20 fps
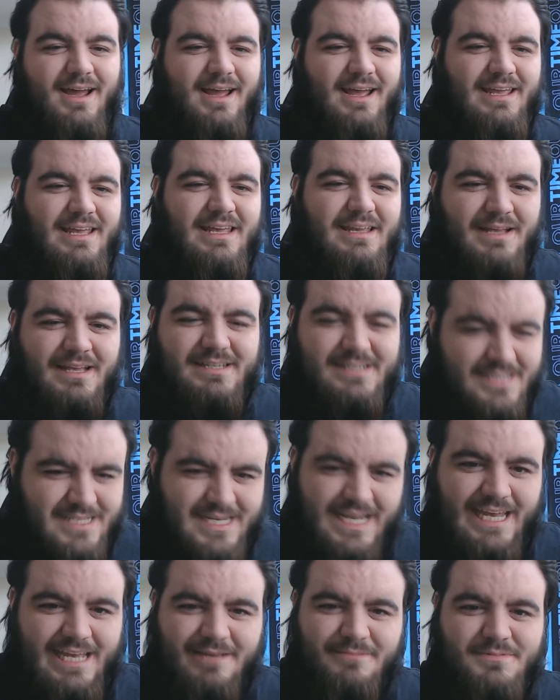His
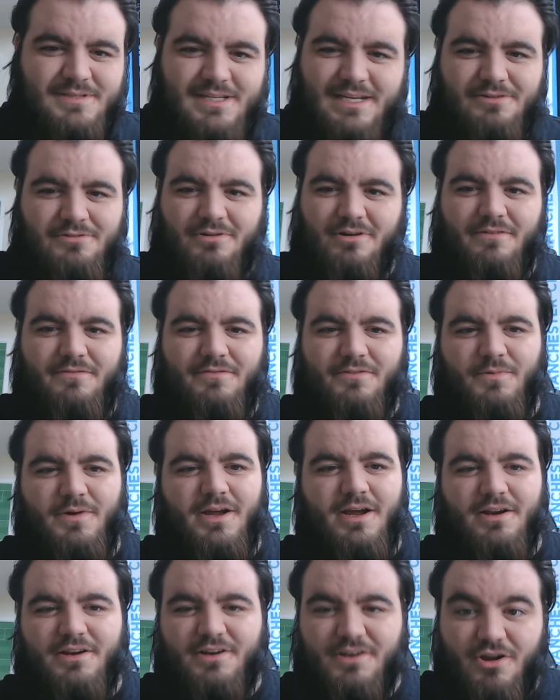team did all of the
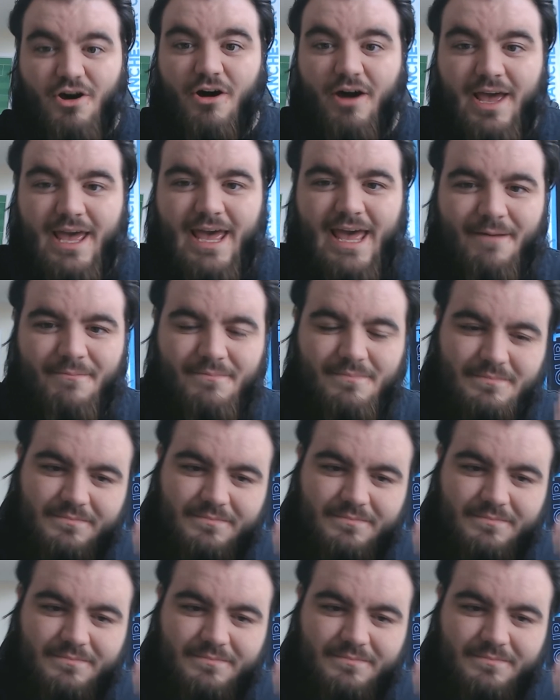work, not him.